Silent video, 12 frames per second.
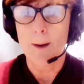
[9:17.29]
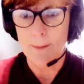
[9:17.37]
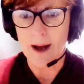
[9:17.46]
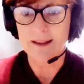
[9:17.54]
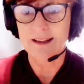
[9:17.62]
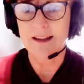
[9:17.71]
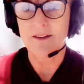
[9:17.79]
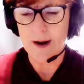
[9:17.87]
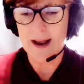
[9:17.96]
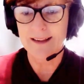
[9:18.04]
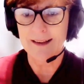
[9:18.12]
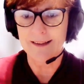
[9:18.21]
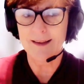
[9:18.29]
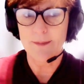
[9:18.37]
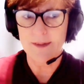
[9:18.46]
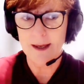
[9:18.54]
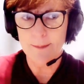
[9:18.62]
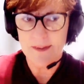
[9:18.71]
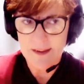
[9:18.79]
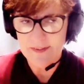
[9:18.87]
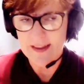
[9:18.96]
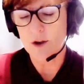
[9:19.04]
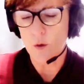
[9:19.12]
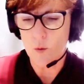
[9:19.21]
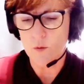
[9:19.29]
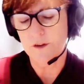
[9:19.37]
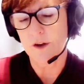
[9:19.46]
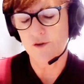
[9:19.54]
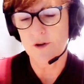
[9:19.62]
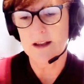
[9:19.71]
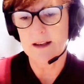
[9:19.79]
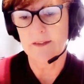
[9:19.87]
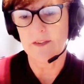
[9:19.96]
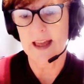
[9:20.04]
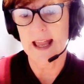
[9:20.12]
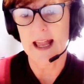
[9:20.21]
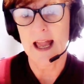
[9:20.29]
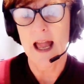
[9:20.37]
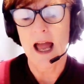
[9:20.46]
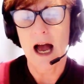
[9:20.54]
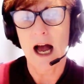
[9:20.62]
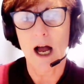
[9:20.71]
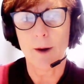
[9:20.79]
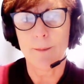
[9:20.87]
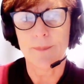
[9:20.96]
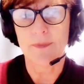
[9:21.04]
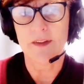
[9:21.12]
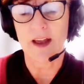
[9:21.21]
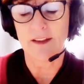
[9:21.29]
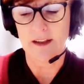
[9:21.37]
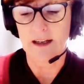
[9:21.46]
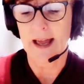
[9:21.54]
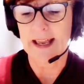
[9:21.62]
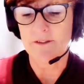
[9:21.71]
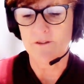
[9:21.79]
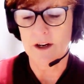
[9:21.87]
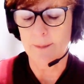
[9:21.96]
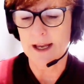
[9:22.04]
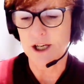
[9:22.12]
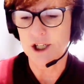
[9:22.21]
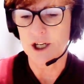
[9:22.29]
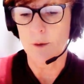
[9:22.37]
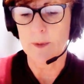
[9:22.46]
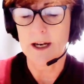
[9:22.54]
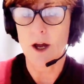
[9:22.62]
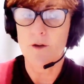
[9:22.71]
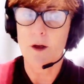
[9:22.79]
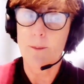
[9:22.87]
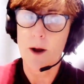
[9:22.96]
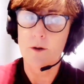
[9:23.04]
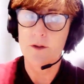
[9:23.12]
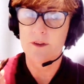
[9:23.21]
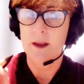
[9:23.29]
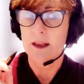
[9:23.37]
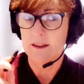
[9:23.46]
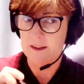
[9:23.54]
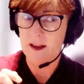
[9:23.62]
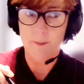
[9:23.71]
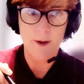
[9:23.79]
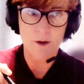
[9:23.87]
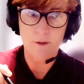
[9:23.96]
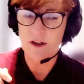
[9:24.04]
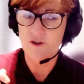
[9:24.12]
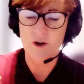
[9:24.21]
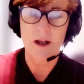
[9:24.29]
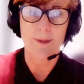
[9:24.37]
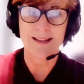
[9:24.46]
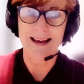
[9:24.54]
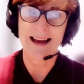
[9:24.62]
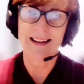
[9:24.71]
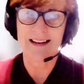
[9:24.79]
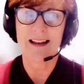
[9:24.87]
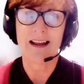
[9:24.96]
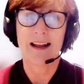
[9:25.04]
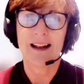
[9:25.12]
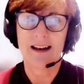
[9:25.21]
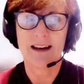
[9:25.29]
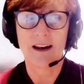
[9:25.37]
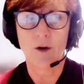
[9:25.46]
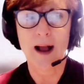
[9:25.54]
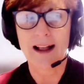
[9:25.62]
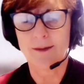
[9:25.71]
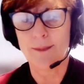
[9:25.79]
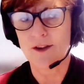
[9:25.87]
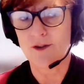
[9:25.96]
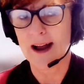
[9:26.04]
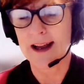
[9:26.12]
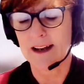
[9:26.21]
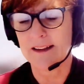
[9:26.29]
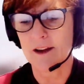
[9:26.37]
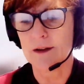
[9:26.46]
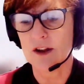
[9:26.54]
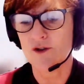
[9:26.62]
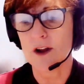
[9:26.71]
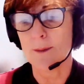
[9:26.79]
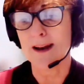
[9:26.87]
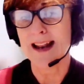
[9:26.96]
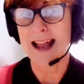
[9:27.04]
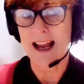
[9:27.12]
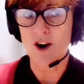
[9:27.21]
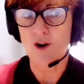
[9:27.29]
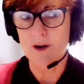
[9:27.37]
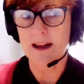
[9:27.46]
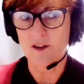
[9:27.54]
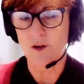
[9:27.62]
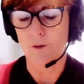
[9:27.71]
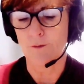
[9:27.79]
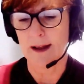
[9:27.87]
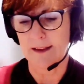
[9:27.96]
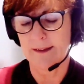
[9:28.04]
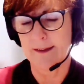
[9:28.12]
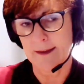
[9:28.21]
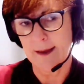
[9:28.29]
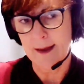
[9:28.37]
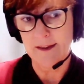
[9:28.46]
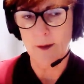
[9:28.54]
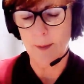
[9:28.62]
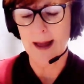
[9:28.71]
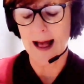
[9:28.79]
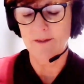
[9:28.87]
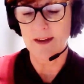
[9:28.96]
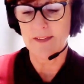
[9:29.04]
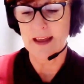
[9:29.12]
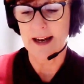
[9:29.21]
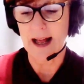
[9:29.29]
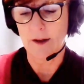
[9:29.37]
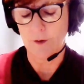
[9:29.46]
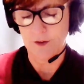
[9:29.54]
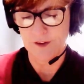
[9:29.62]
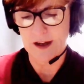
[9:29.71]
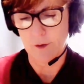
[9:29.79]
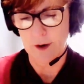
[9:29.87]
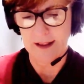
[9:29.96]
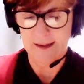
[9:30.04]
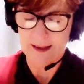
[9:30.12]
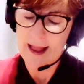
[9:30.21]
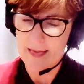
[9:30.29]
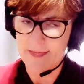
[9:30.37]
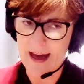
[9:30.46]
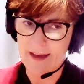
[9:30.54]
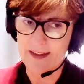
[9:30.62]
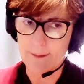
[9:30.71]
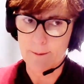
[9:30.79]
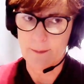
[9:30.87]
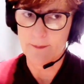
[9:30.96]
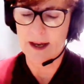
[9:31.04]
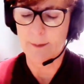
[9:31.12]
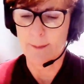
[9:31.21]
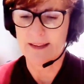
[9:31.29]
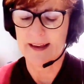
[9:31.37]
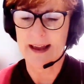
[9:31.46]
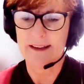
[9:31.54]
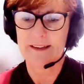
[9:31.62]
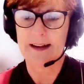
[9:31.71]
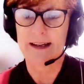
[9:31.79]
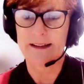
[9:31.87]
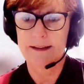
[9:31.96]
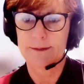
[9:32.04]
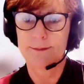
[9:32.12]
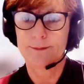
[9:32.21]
but if you're getting symptoms, then you're also treating the underlying inflammation. And we know that both SABA-only treatment and long-acting beta agonist only treatment increase your risks. So by having the inhaled steroids, that then kind of mitigates that.